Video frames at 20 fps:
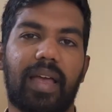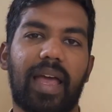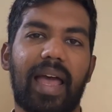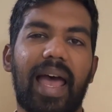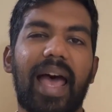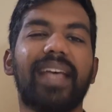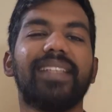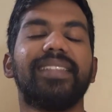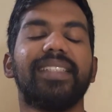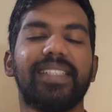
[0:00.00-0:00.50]

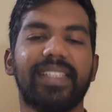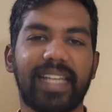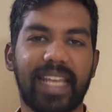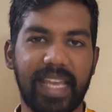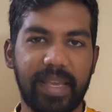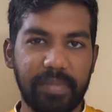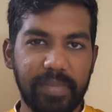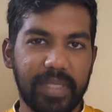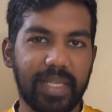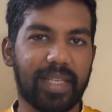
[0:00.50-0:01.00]
As the
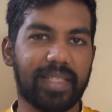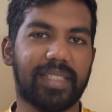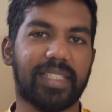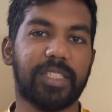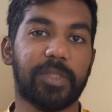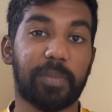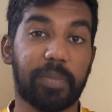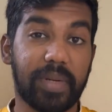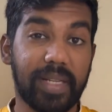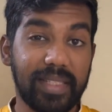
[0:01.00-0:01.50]
name suggests,
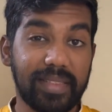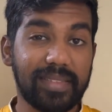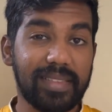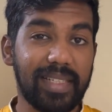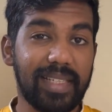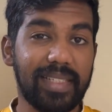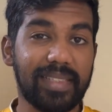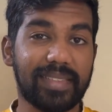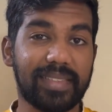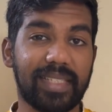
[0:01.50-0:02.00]

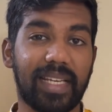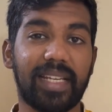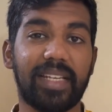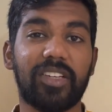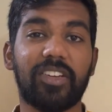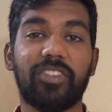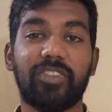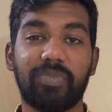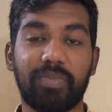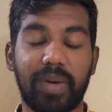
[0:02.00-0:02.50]
princely state
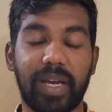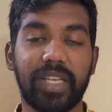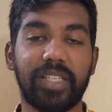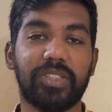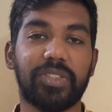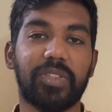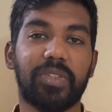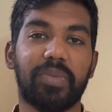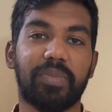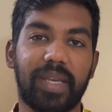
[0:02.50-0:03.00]
of
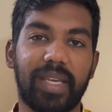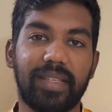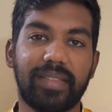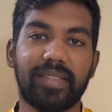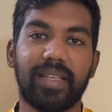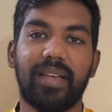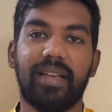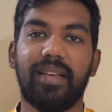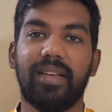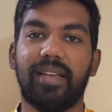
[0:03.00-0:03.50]
Mysore means
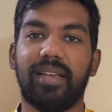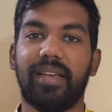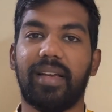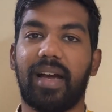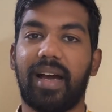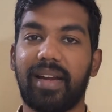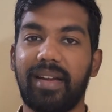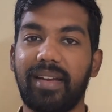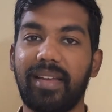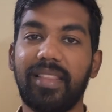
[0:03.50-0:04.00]

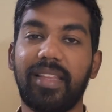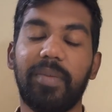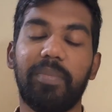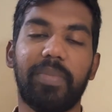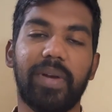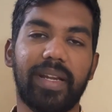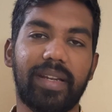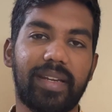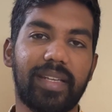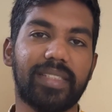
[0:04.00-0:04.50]
under the
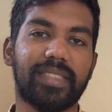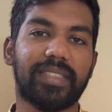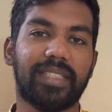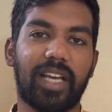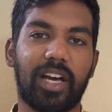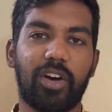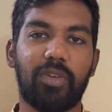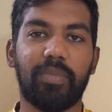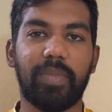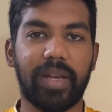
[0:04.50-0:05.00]
British
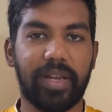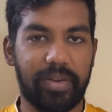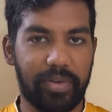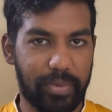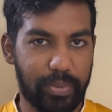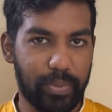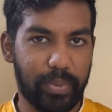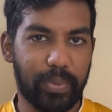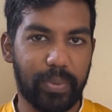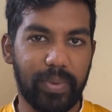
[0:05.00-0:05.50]
government
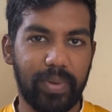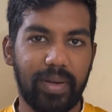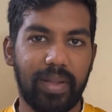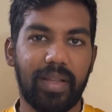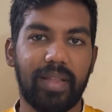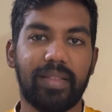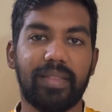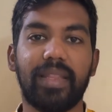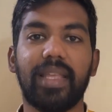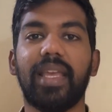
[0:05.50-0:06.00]
rule,
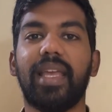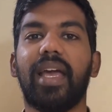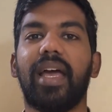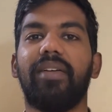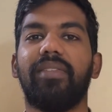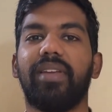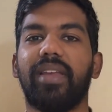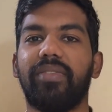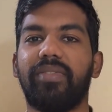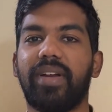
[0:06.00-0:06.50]
they
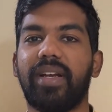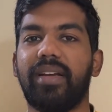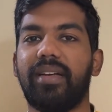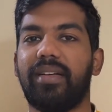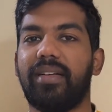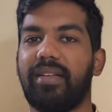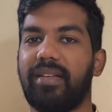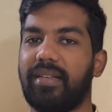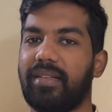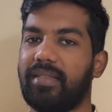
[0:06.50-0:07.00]
have given
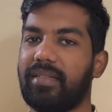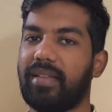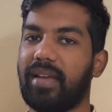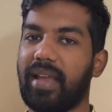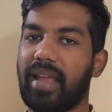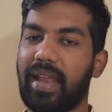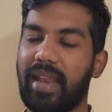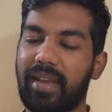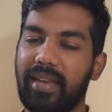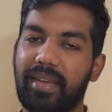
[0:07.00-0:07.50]
the
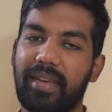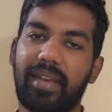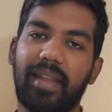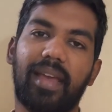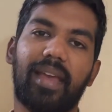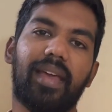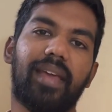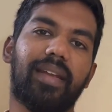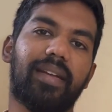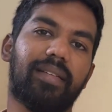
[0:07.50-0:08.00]

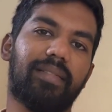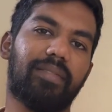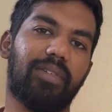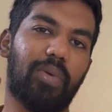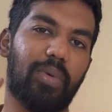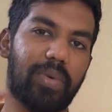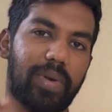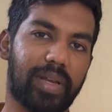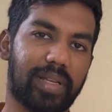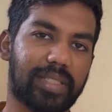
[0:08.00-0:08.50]
entire
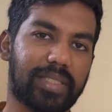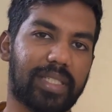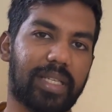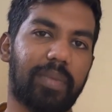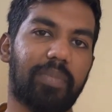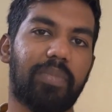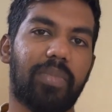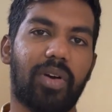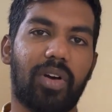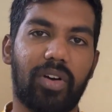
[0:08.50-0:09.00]

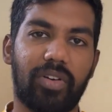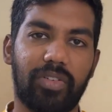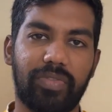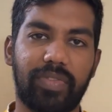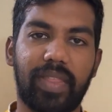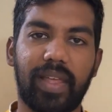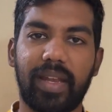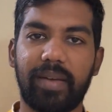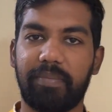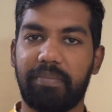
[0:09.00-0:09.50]
ownership of
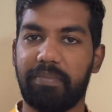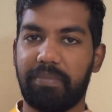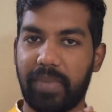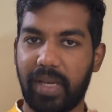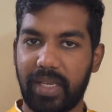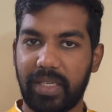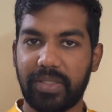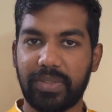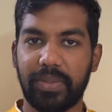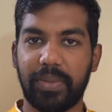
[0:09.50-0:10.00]
that
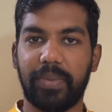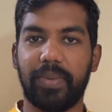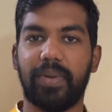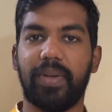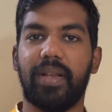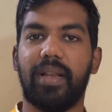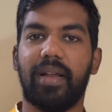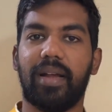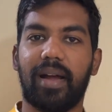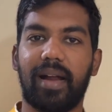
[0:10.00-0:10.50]
Mysore
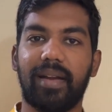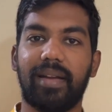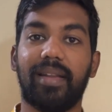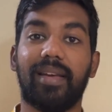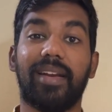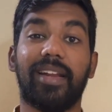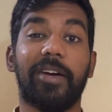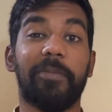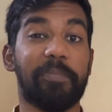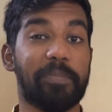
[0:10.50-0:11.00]
under
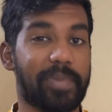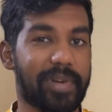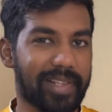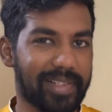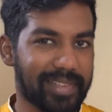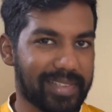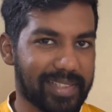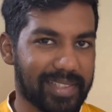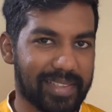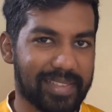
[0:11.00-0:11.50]
a
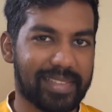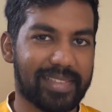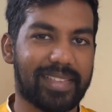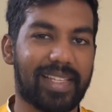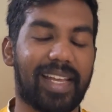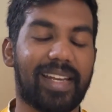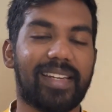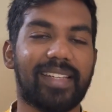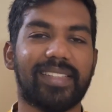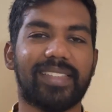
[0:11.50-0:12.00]
princess.
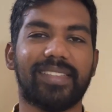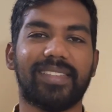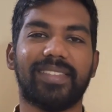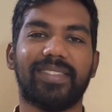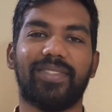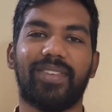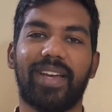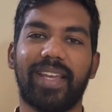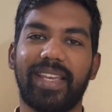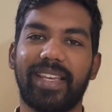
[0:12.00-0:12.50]
That is
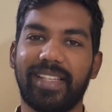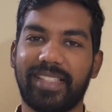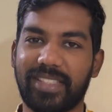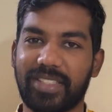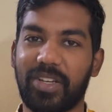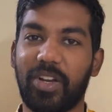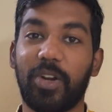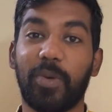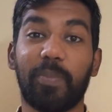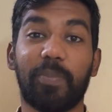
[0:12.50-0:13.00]
why it's
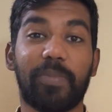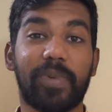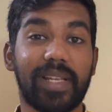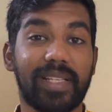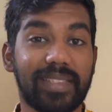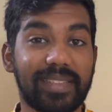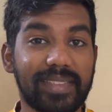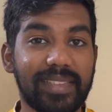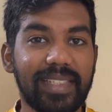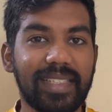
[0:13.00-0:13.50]
called
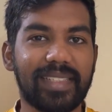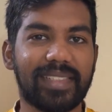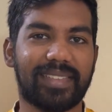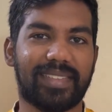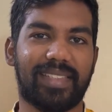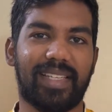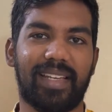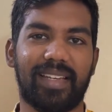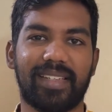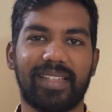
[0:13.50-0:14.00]
princely
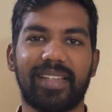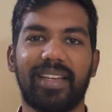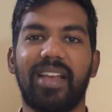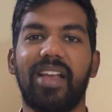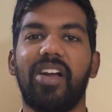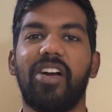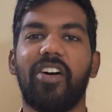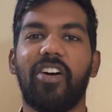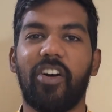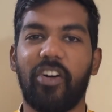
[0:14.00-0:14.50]
state
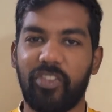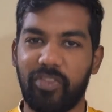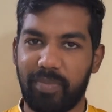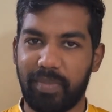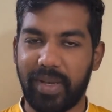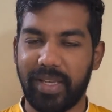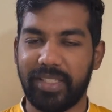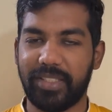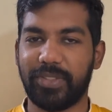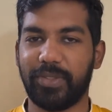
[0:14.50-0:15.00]
of
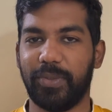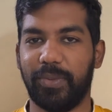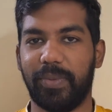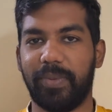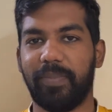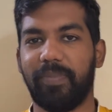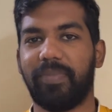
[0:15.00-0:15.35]
Mysore.